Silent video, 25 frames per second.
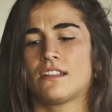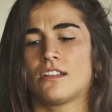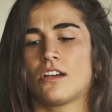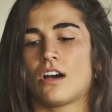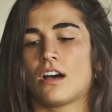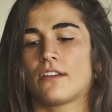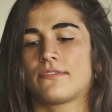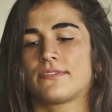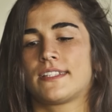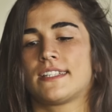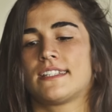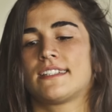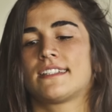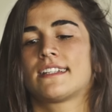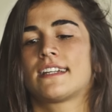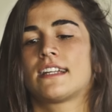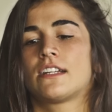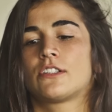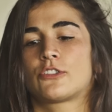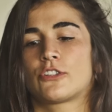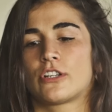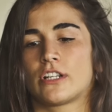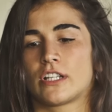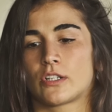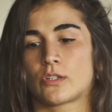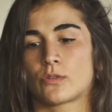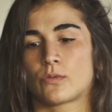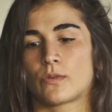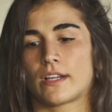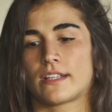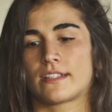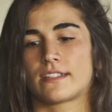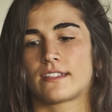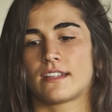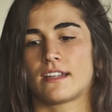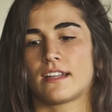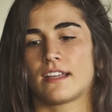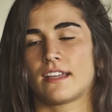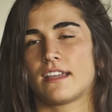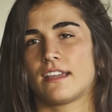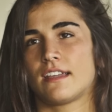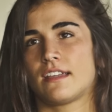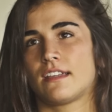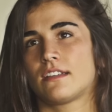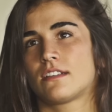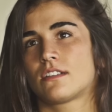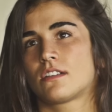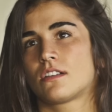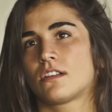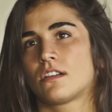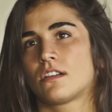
the off season, I train twice a day.